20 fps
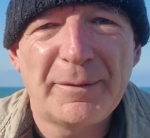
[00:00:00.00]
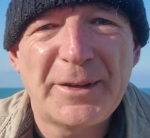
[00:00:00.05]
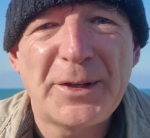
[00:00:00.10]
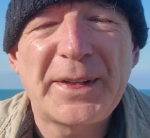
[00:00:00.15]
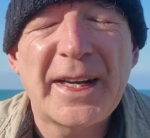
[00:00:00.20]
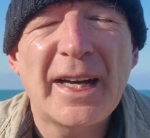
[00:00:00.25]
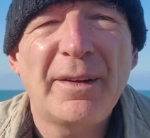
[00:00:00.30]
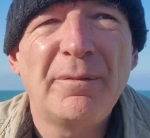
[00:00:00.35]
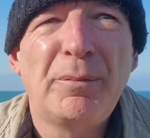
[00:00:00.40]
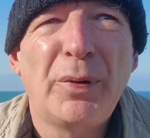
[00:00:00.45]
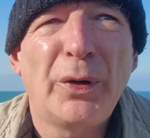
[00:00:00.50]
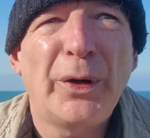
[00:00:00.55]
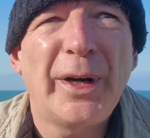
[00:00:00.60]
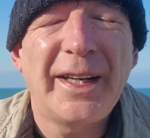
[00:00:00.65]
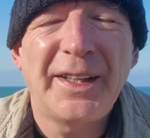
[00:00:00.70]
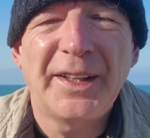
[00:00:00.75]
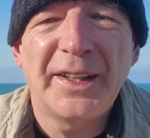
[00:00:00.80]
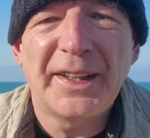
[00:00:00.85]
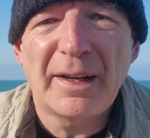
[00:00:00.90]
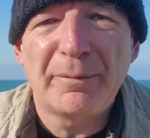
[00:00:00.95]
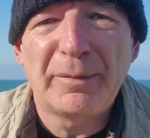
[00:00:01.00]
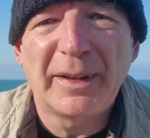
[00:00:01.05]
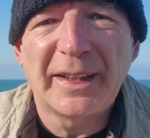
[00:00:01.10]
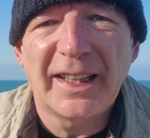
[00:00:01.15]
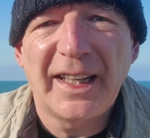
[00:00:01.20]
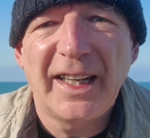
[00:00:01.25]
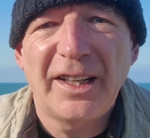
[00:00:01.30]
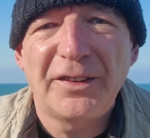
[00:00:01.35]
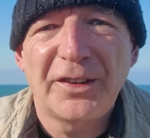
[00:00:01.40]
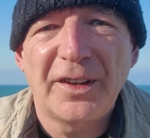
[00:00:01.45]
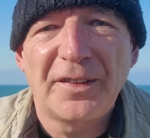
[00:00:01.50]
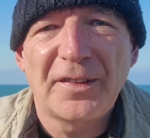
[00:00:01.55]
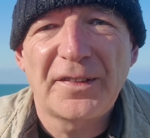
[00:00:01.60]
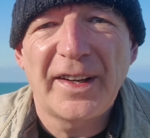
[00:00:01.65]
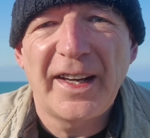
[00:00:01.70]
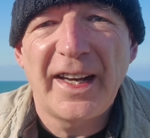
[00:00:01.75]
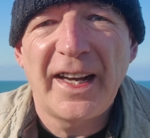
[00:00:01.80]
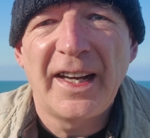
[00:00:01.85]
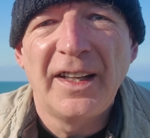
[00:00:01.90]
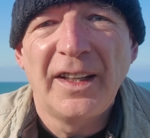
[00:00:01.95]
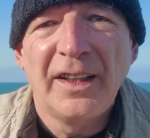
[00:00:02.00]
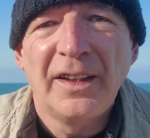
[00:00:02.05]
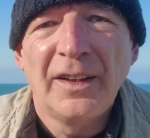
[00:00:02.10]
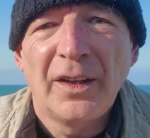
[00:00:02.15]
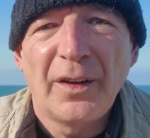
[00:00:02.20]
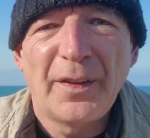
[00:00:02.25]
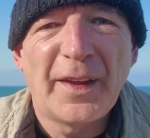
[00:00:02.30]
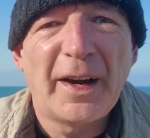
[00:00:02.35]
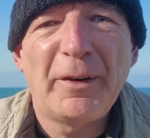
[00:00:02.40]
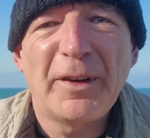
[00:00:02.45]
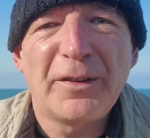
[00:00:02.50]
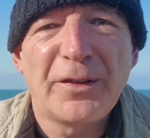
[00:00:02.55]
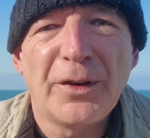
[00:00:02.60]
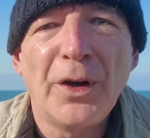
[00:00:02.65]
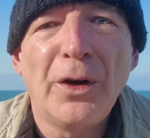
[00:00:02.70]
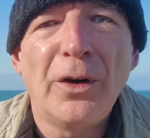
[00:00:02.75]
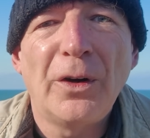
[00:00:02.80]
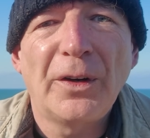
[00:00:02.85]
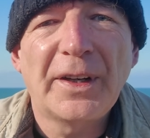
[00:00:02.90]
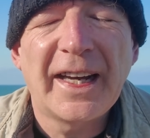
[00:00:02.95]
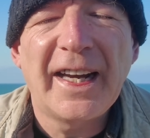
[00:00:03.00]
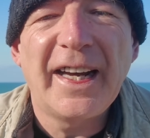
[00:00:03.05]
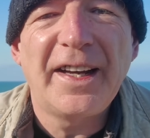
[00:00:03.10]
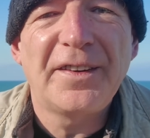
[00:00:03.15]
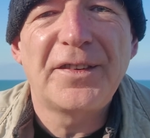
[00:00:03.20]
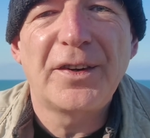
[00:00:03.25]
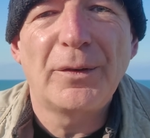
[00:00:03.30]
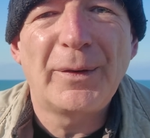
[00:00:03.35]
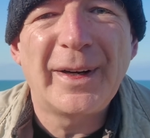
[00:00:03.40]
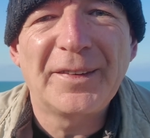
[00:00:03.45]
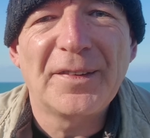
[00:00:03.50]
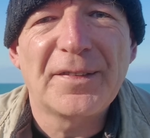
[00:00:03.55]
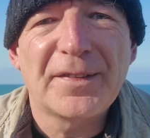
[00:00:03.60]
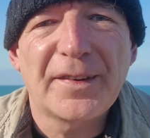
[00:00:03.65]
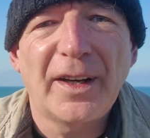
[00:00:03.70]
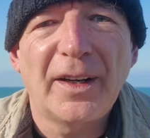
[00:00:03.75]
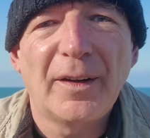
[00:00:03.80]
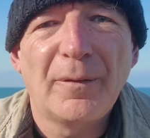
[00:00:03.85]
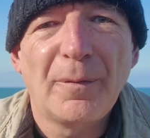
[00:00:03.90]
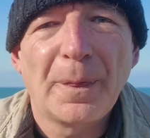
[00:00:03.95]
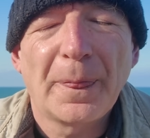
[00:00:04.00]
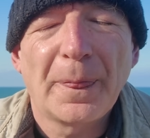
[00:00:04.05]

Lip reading: You can put in an application and say there is no case to answer